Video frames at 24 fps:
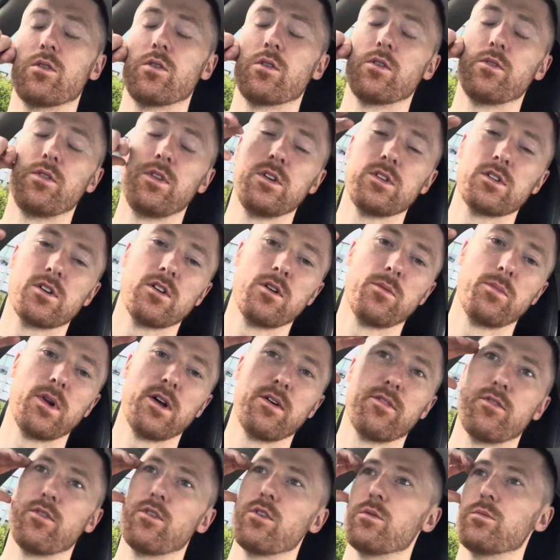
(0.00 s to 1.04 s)
or these kind of
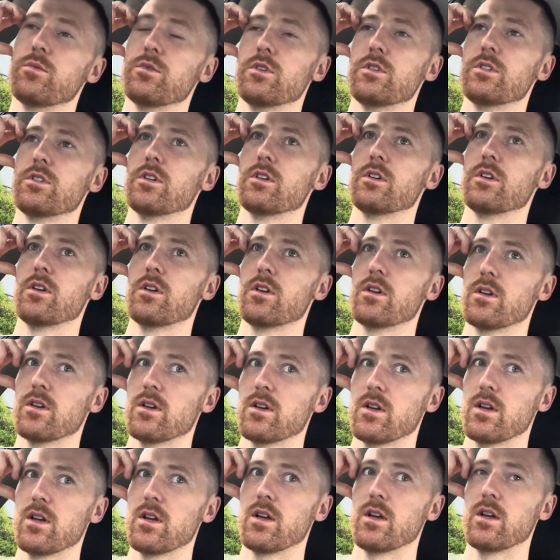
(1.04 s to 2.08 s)
platforms. It's like
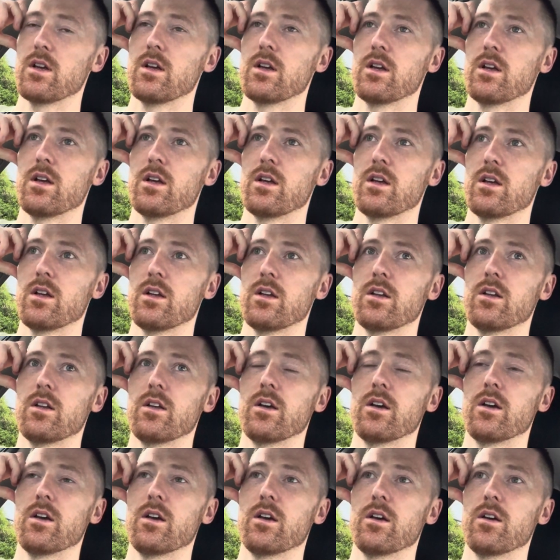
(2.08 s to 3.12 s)

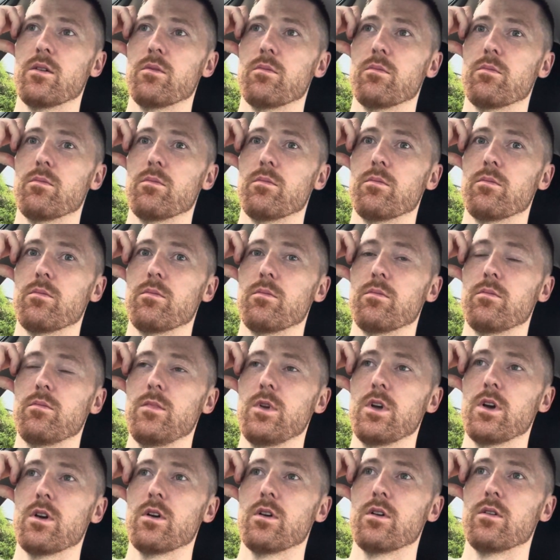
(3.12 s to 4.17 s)
um,
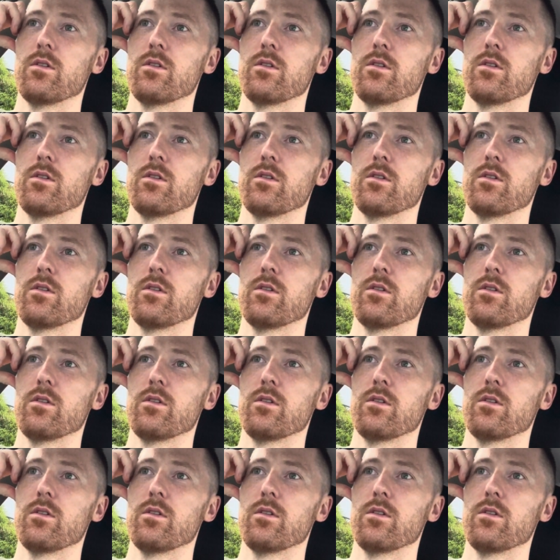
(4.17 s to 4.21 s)
yeah.